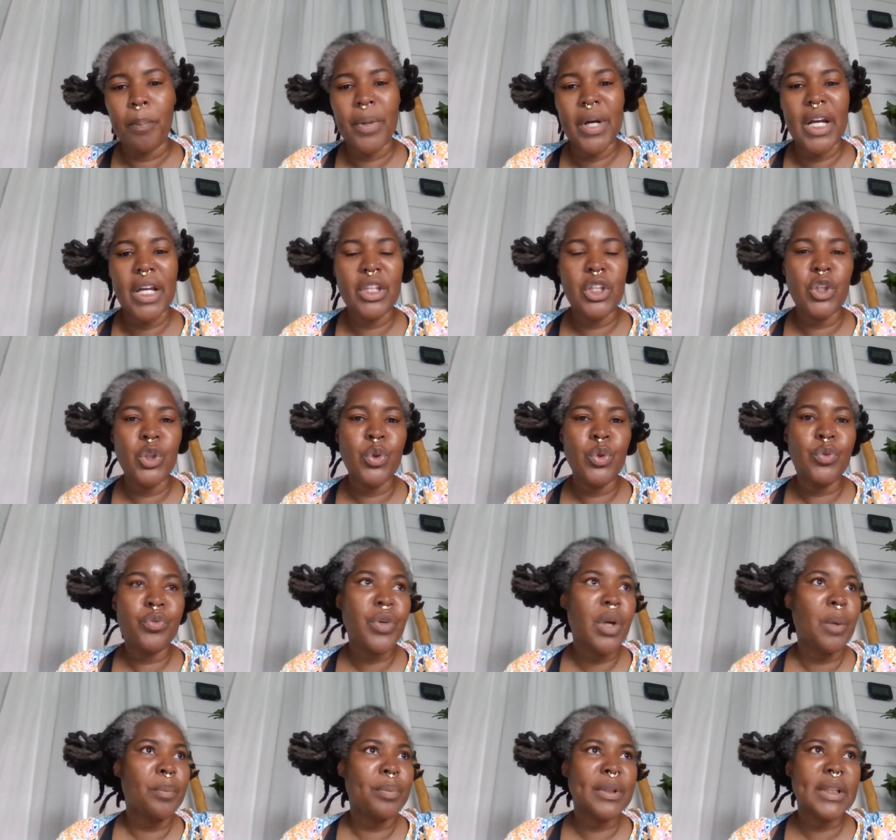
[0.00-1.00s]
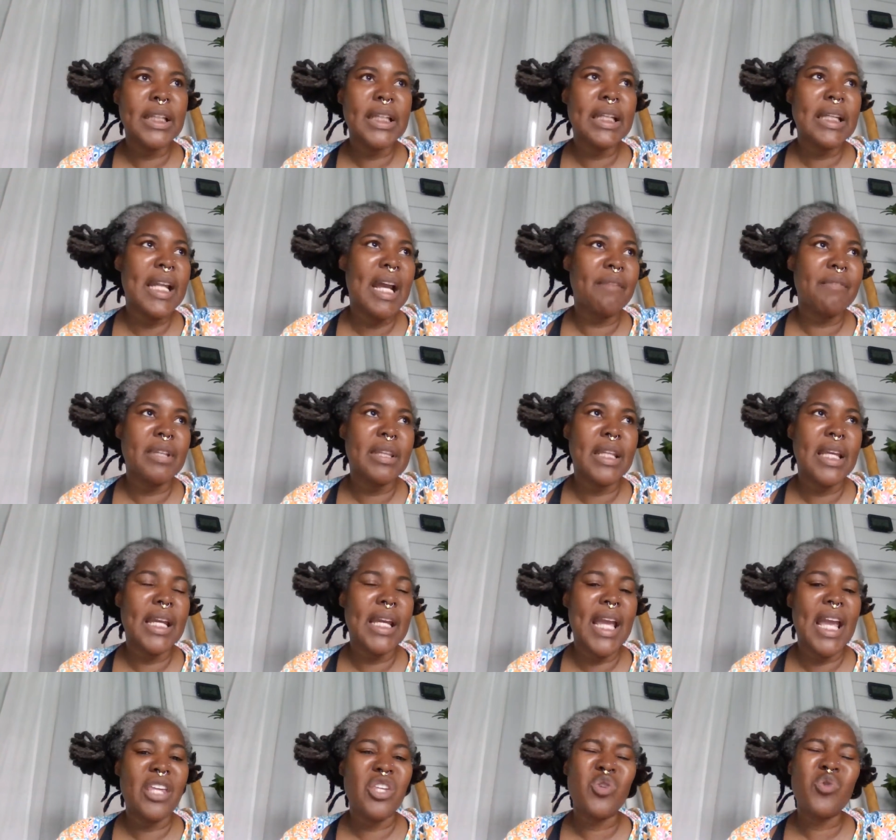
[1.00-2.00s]
but you've completed
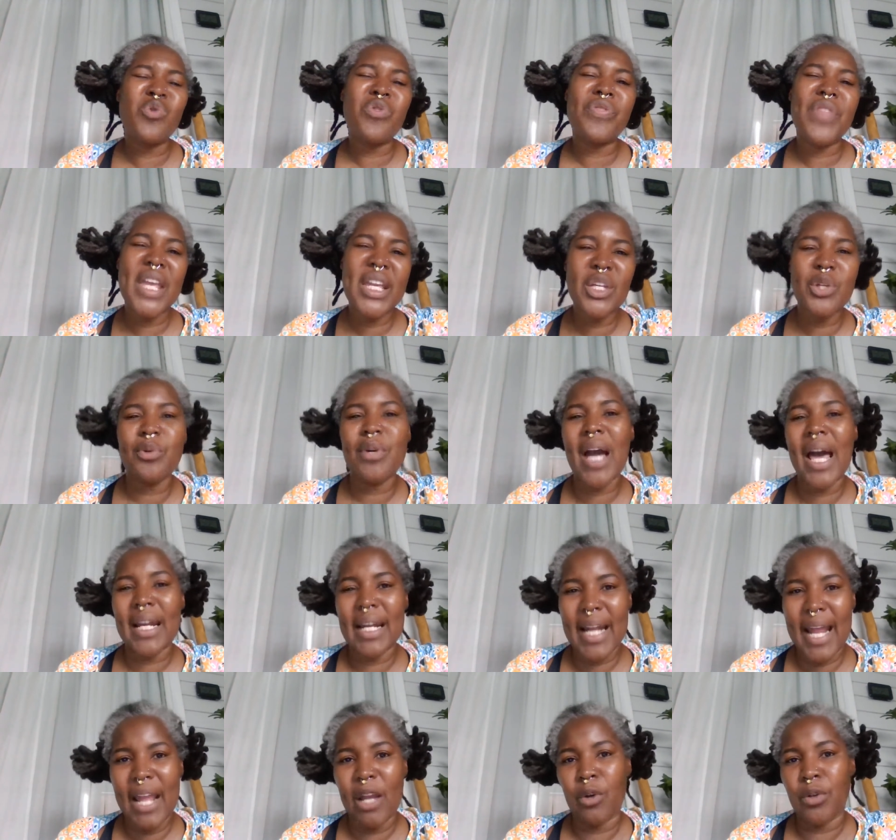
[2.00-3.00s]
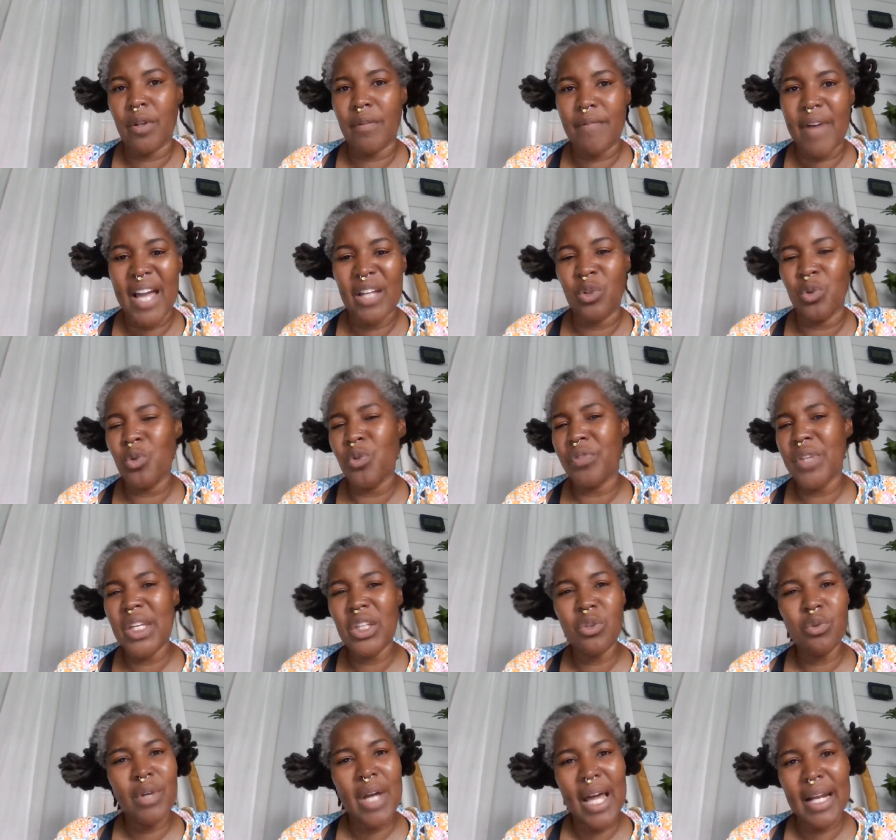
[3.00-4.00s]
everything and you think you got an A on the final. You
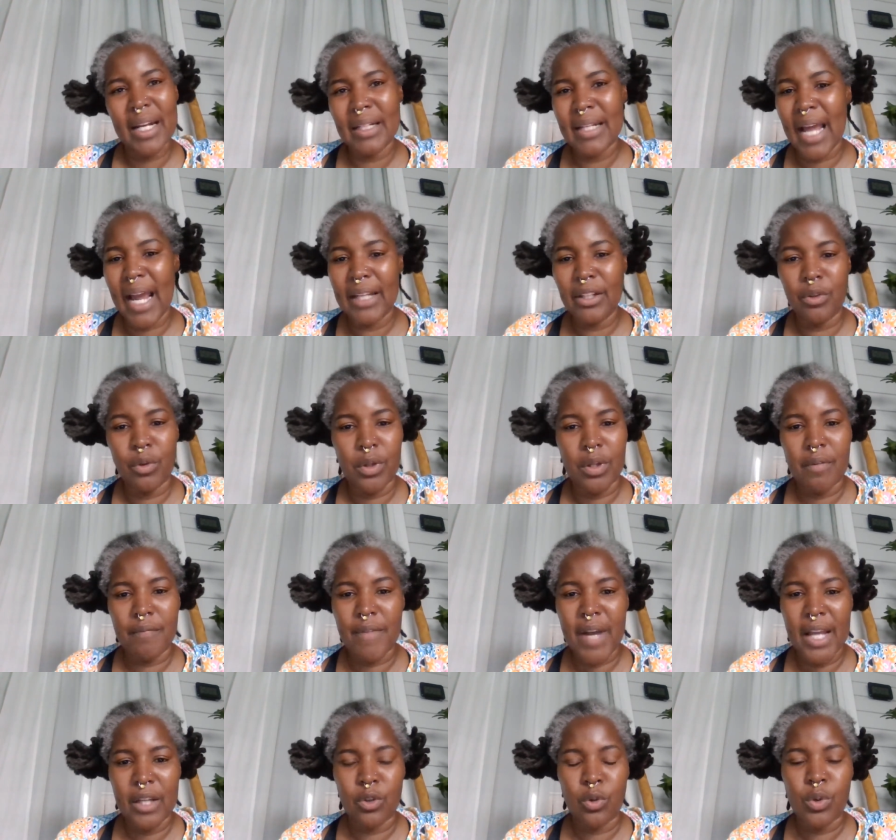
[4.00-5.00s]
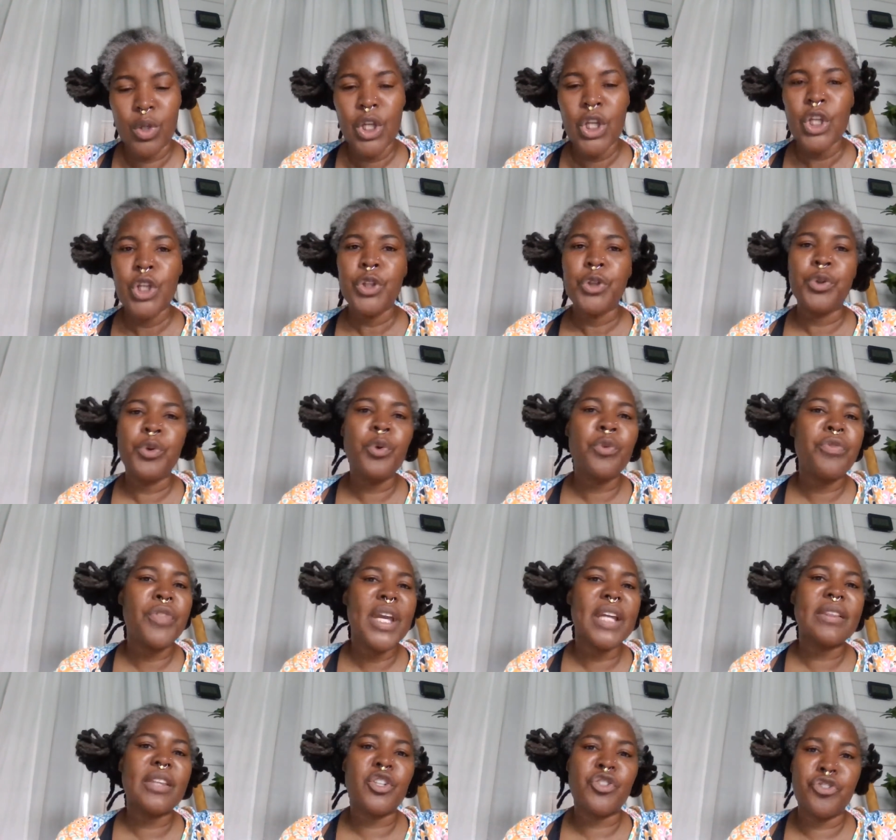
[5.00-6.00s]
think you got a 90 on the final. You
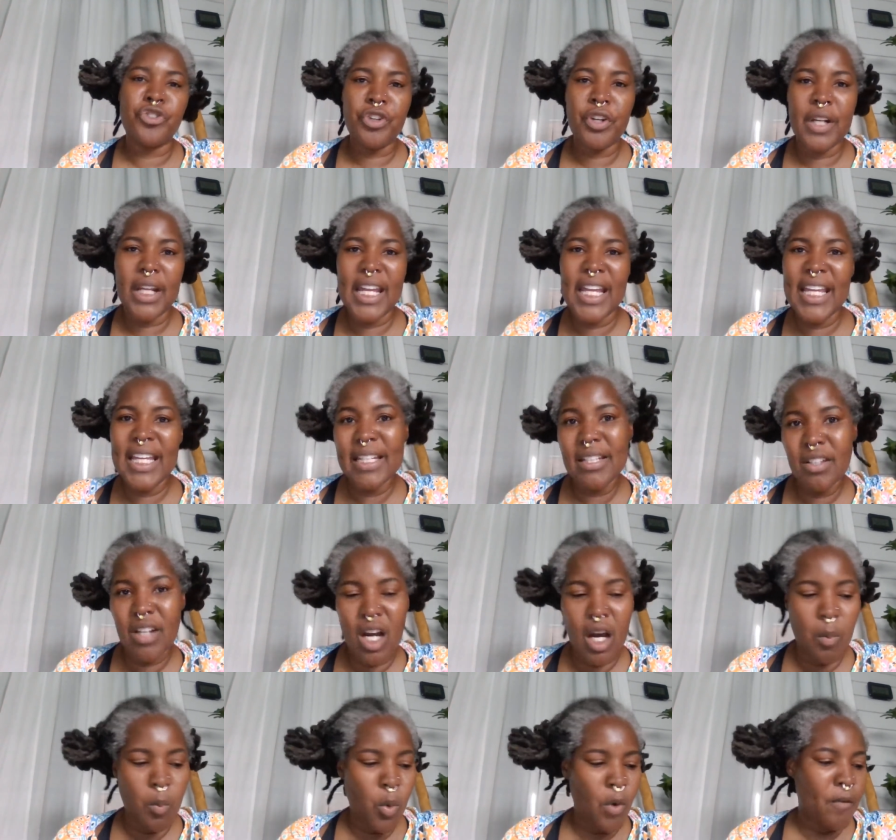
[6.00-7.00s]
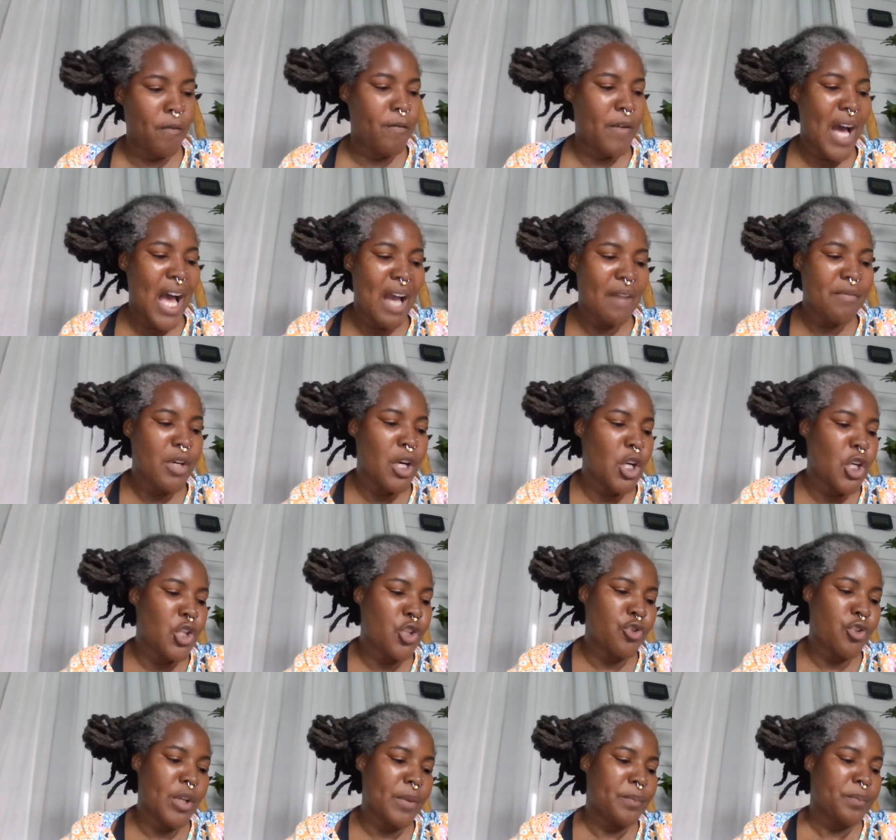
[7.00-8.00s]
think that you're going to end up with
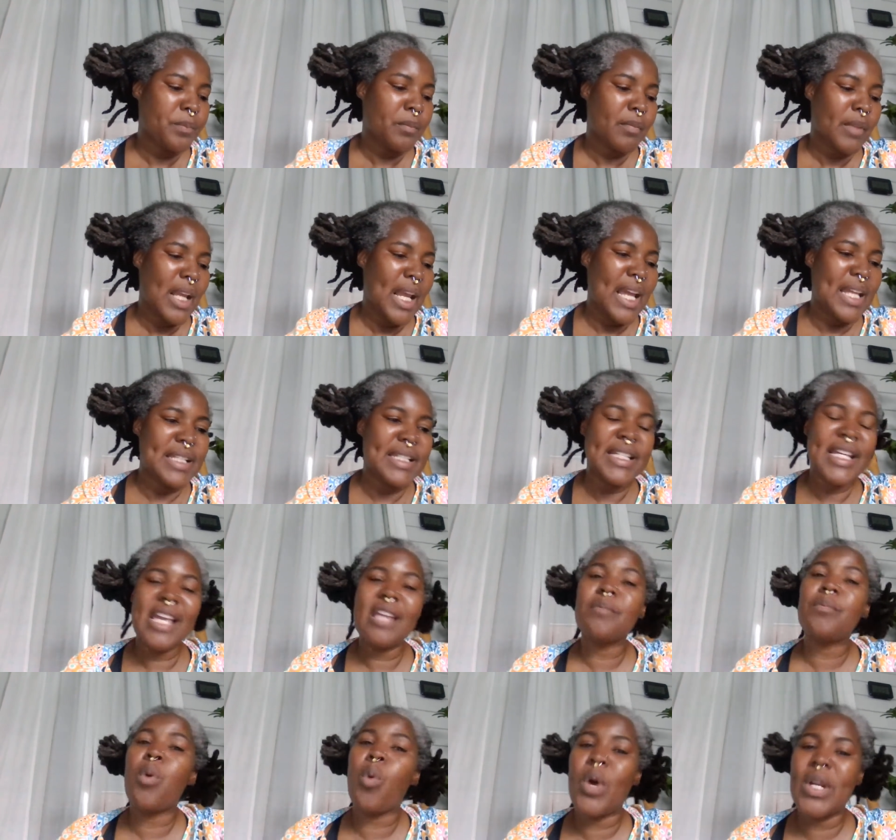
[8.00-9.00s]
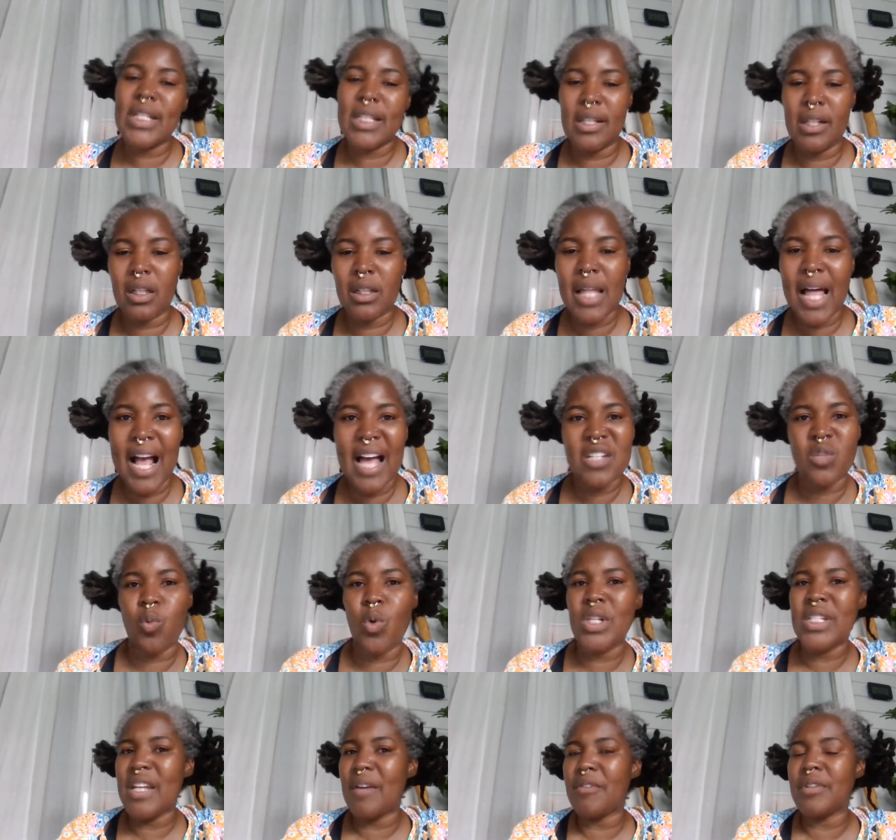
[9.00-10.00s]
510 points in the class
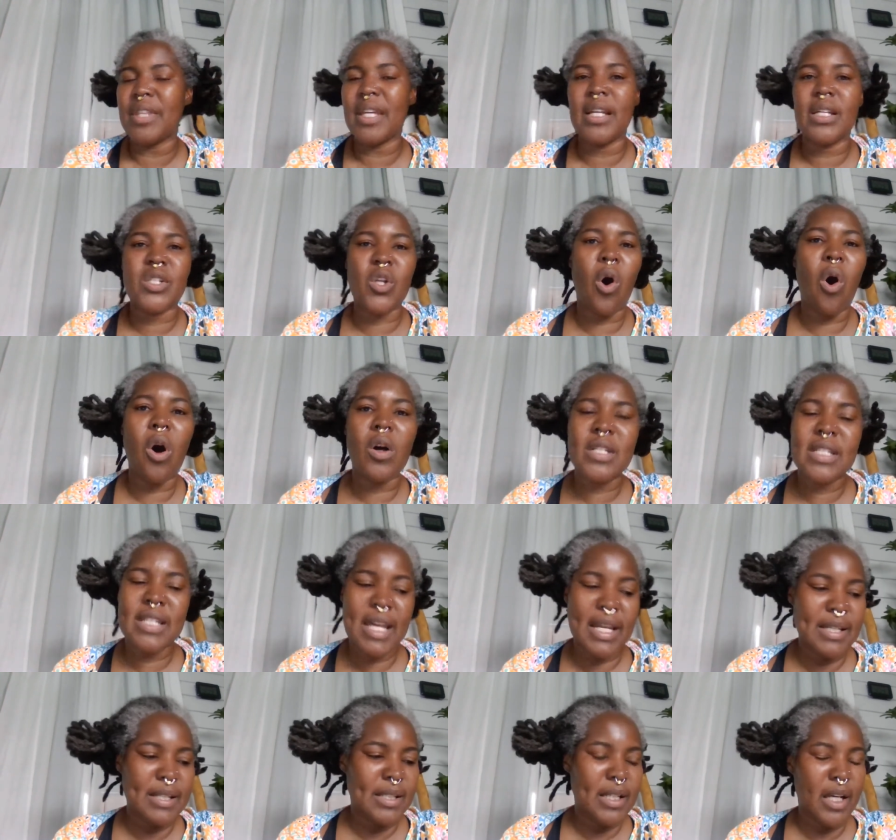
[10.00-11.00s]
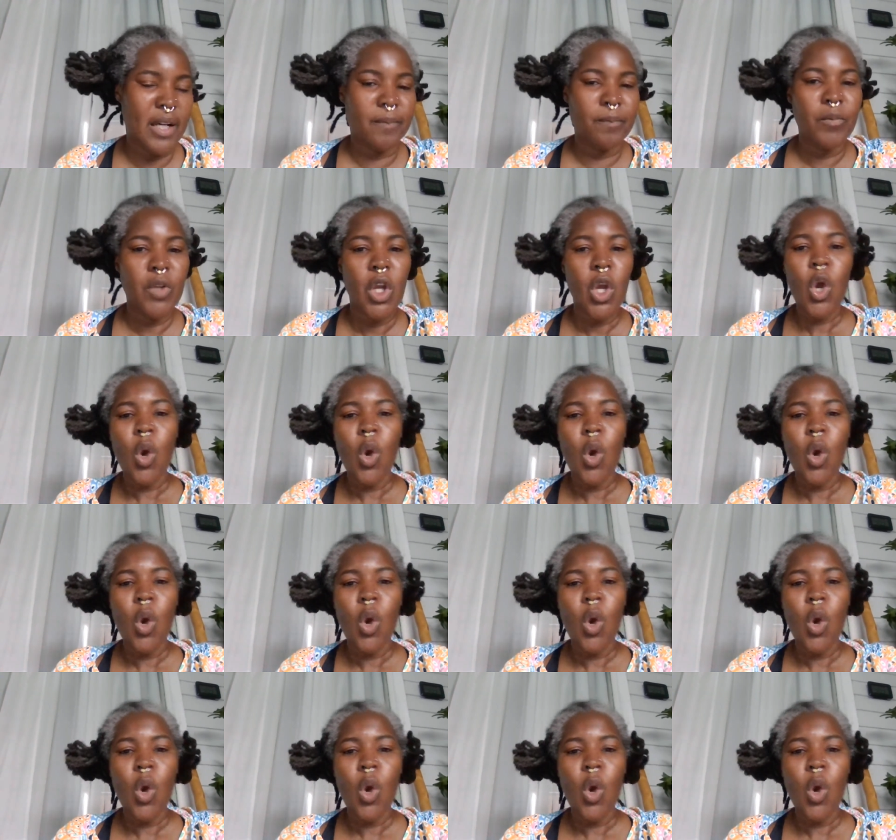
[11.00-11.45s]
once everything is all said and done.